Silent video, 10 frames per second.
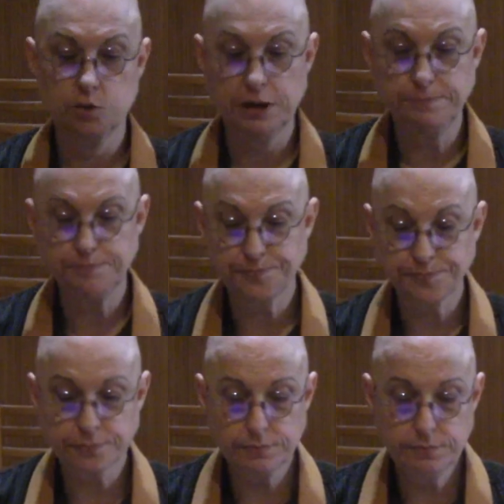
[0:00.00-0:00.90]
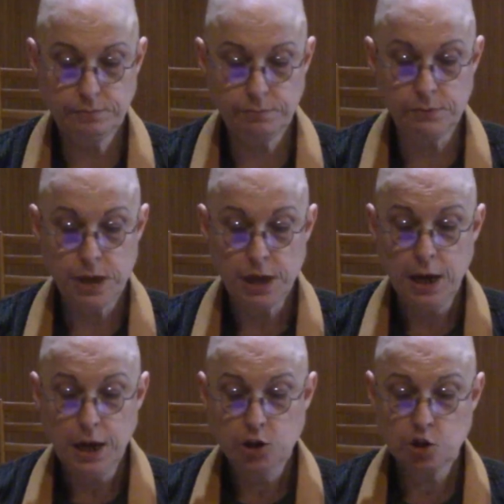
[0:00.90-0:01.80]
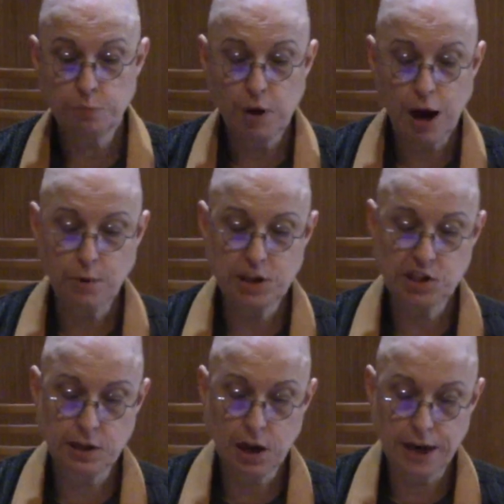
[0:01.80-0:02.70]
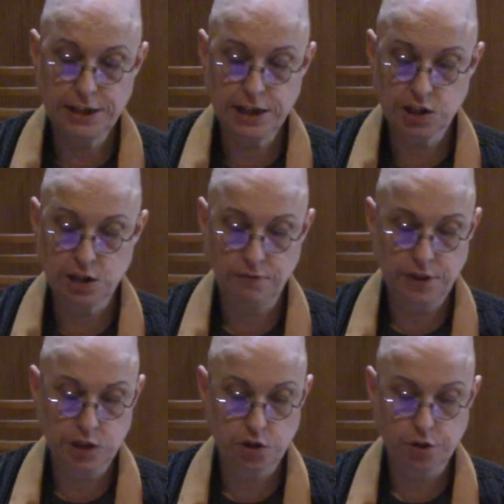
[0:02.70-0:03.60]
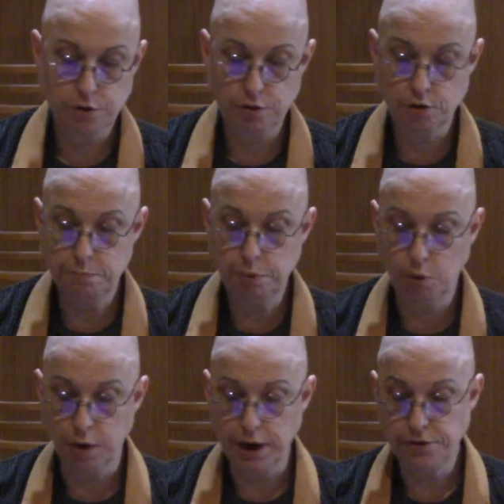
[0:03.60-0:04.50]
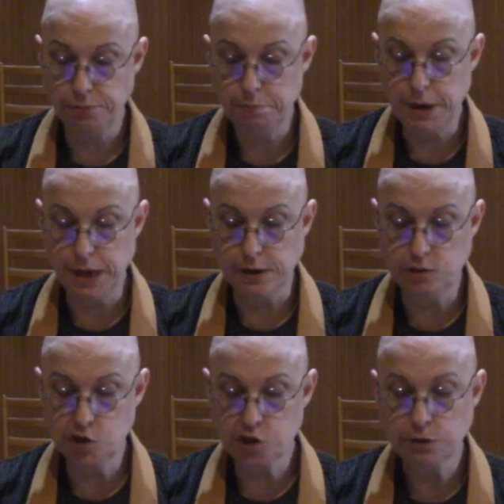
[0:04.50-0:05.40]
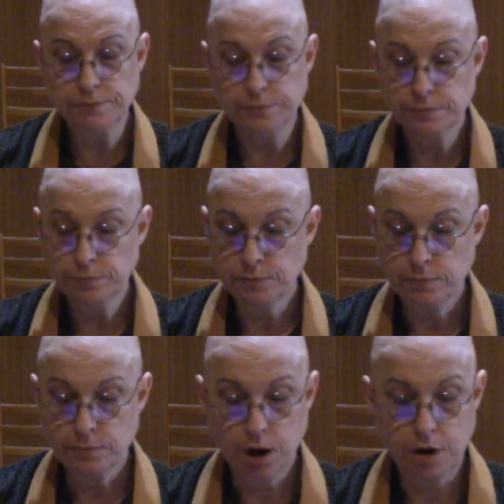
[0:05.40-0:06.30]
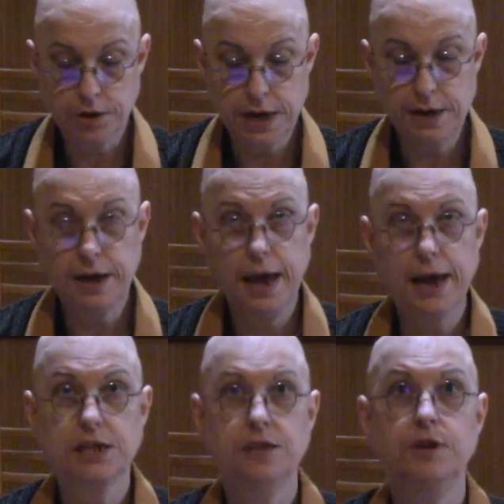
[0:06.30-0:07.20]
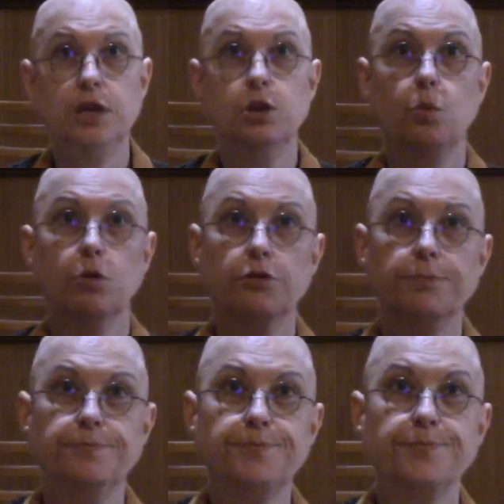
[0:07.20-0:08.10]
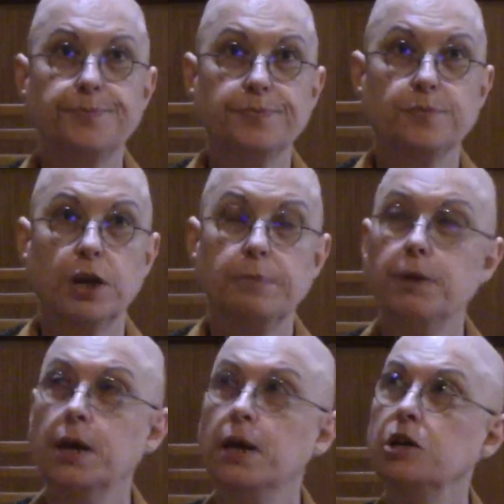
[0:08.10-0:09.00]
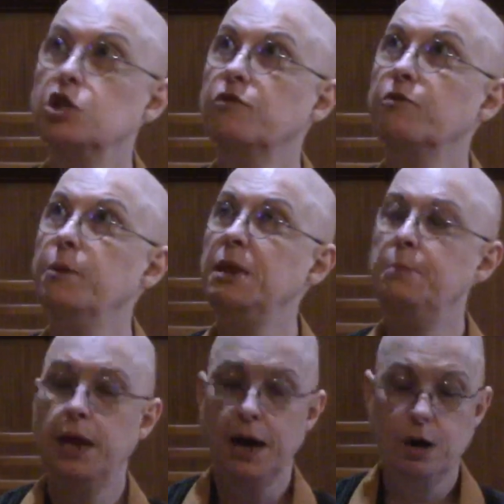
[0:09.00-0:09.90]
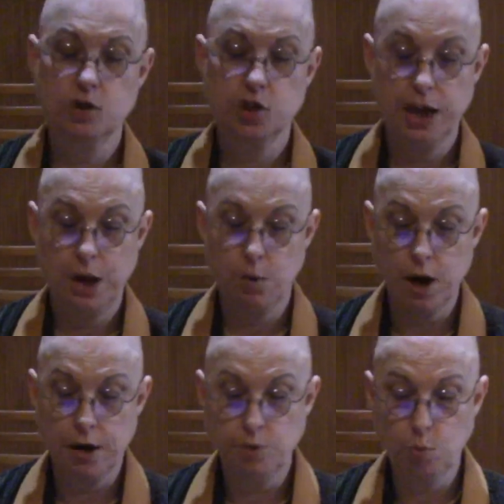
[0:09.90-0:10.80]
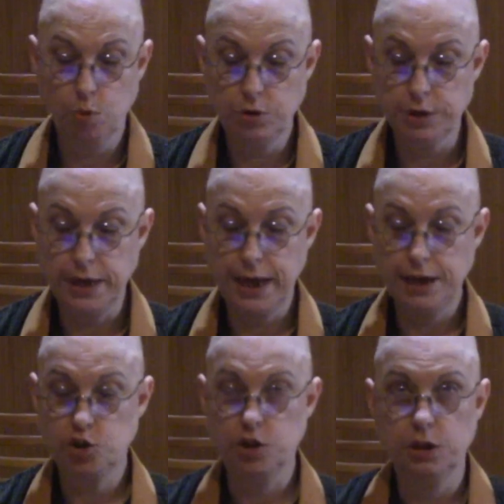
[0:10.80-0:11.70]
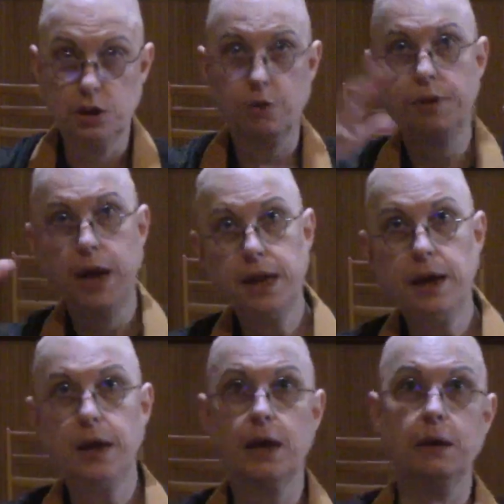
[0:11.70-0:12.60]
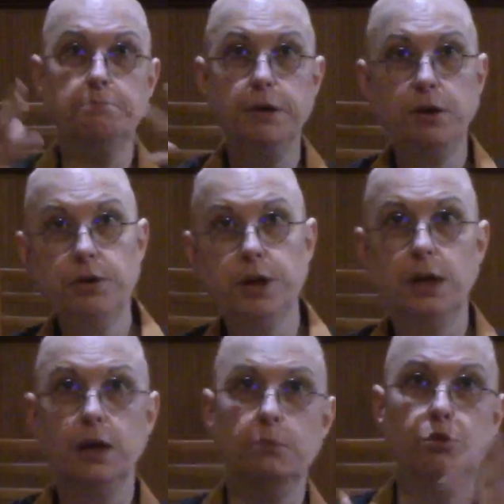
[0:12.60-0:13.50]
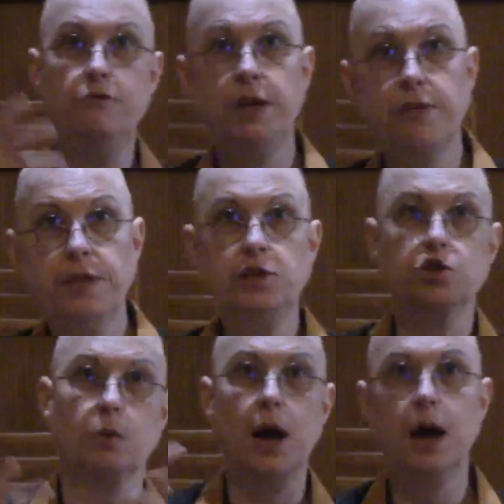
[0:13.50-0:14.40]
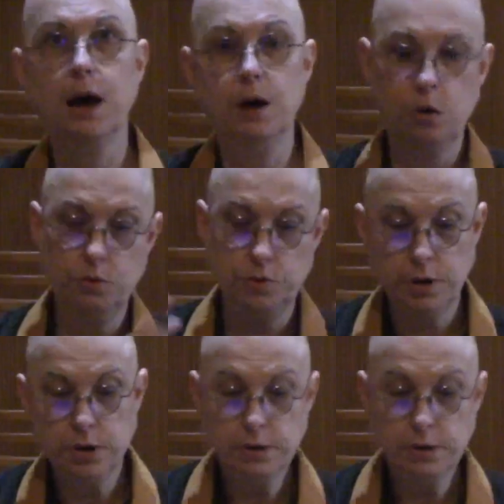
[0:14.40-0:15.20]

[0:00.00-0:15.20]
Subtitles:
right? So progress in the context of this third point means our day-to-day activity in the world, right? So for many, many hours a day, we're out in the world engaged in creating and building and moving things around,